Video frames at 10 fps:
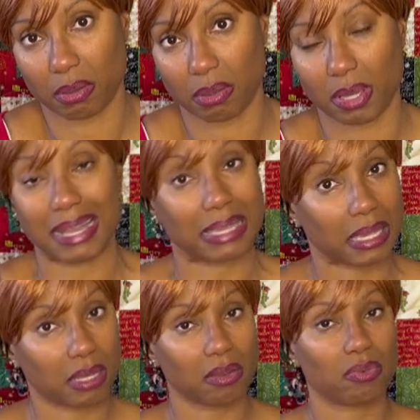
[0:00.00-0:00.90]
Again,
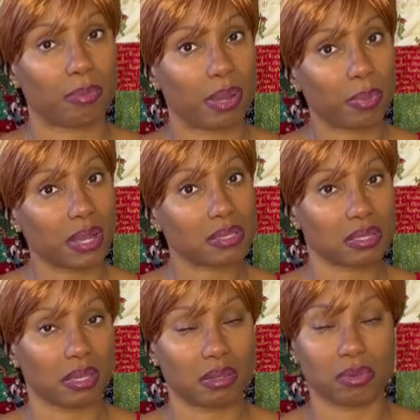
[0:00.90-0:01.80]
remember I said
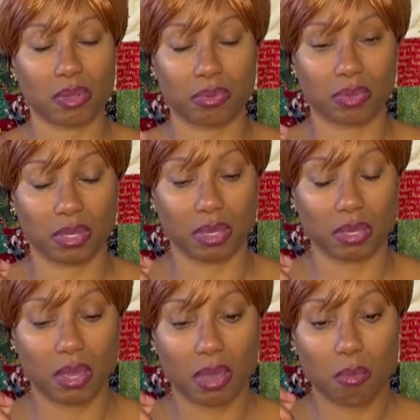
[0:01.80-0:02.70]
it, the
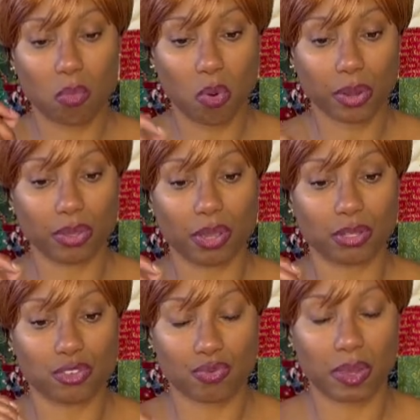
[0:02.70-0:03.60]
more you can
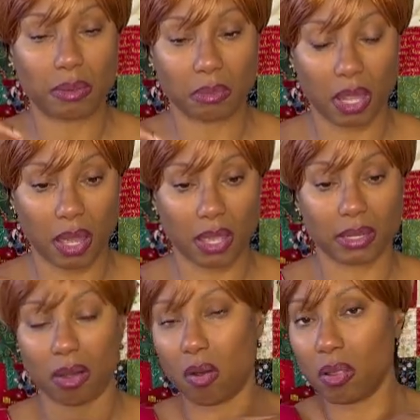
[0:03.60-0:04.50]
streamline
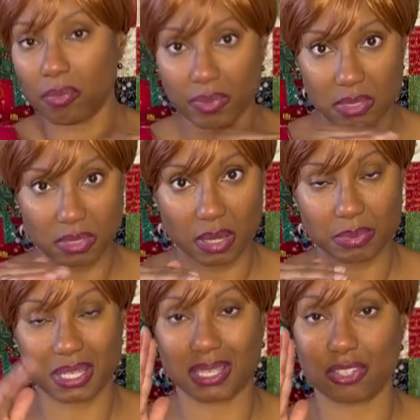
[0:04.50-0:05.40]
all of the steps
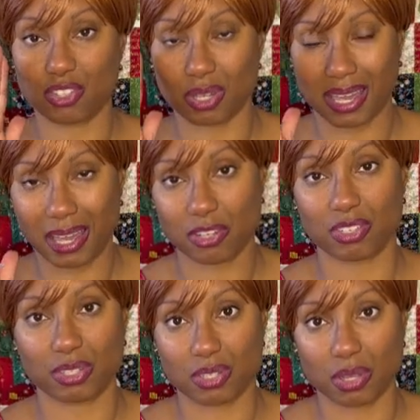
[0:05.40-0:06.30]
that get you to actually
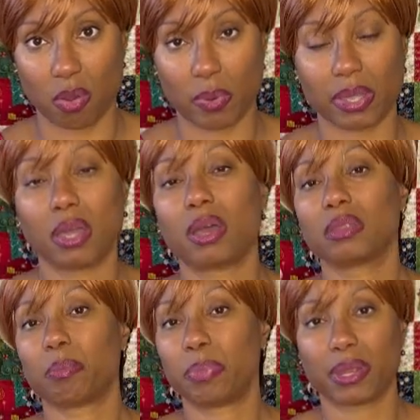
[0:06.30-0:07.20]
sewing, the
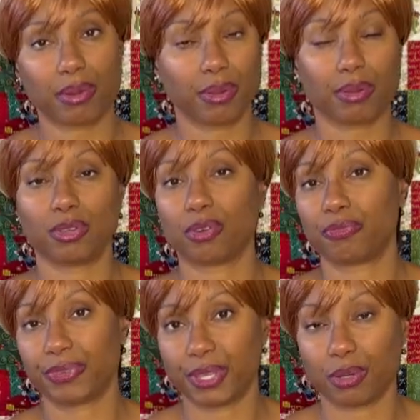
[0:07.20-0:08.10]
better you'll
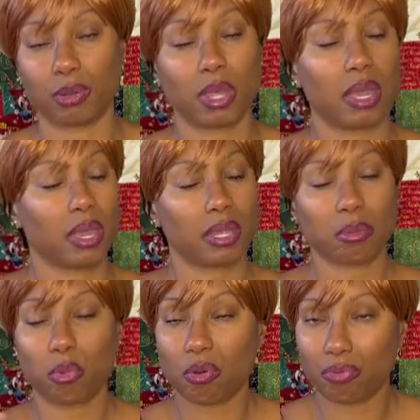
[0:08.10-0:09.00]
feel and the
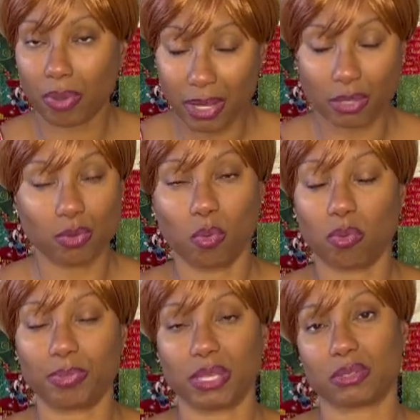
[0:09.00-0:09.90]
more ready you will
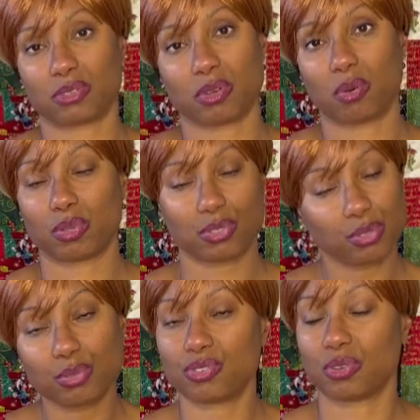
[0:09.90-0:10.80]
be to sew as soon
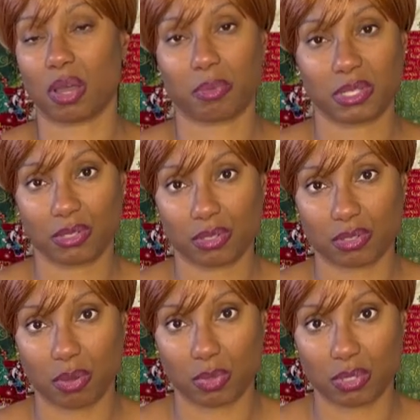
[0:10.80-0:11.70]
as you come into your sewing
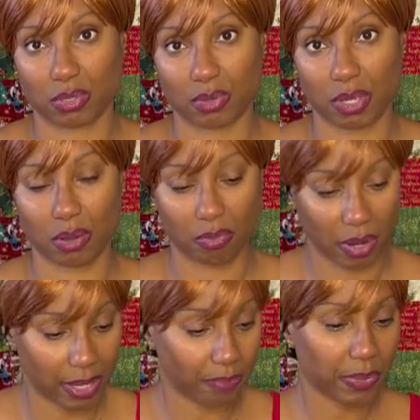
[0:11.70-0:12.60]
studio,
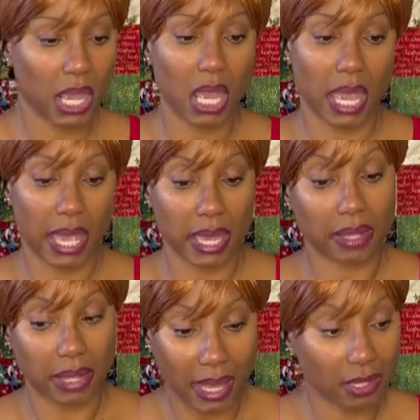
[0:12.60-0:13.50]
right? And
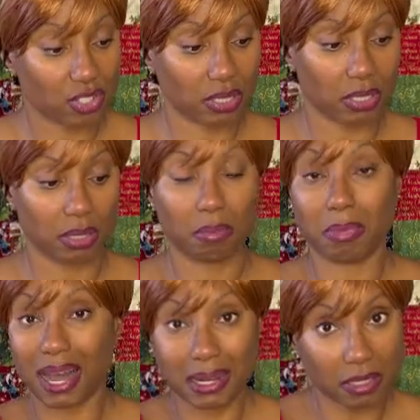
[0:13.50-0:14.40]
actually,
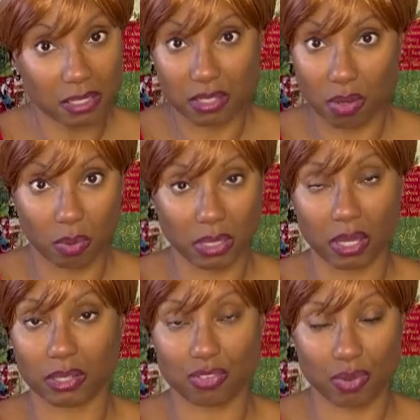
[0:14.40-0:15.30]
mindless sewing like
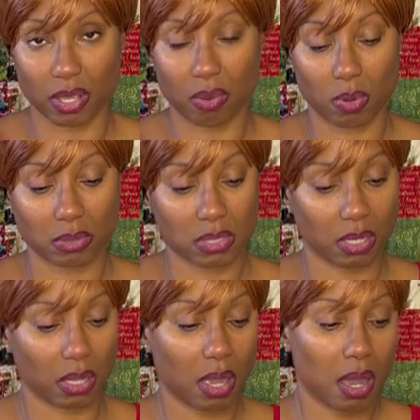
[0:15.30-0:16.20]
string quilting
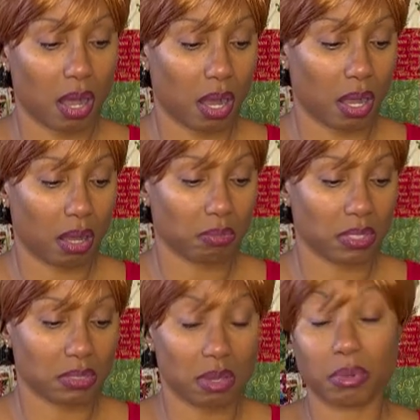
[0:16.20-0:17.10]
is
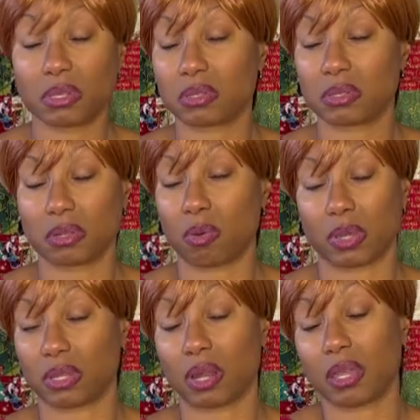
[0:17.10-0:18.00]
some of the sewing
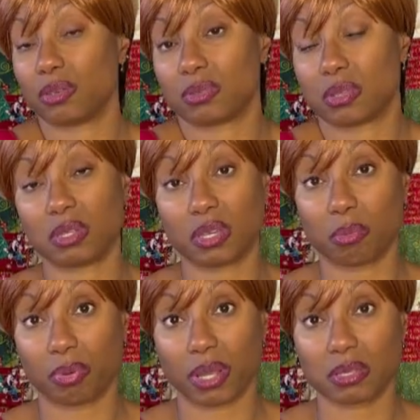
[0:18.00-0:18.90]
that I use to
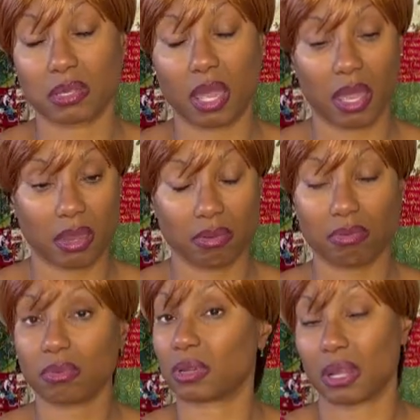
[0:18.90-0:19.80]
decompress and
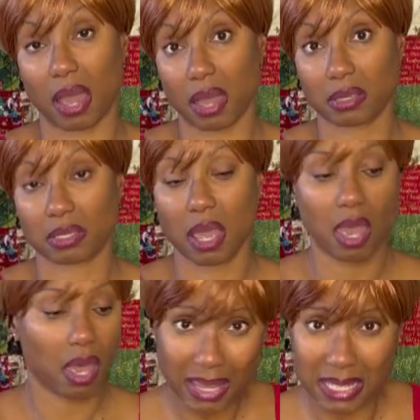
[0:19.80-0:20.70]
relax.
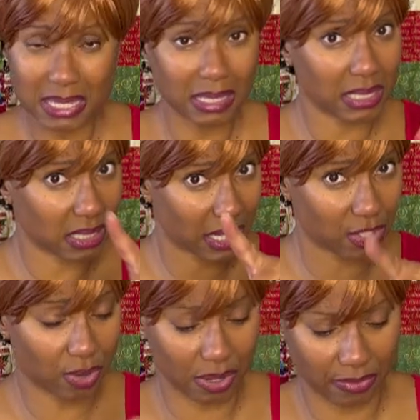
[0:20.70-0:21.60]
There's a link to that
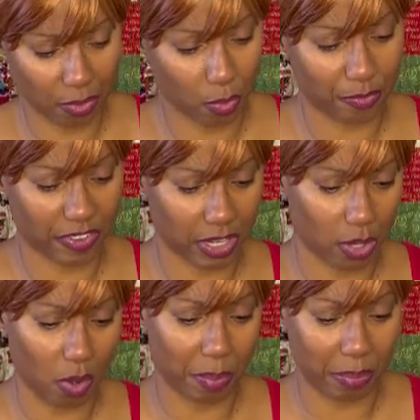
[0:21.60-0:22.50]
string video
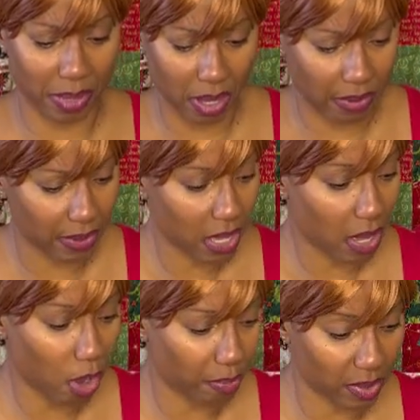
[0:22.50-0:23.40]
up above.
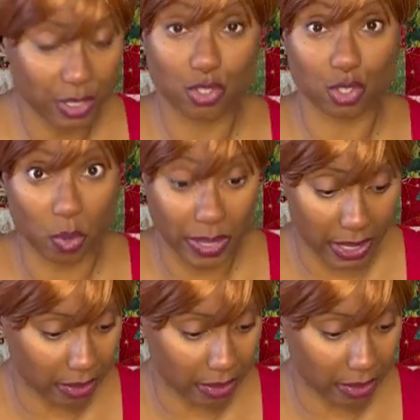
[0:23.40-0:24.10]
Hope you enjoy it.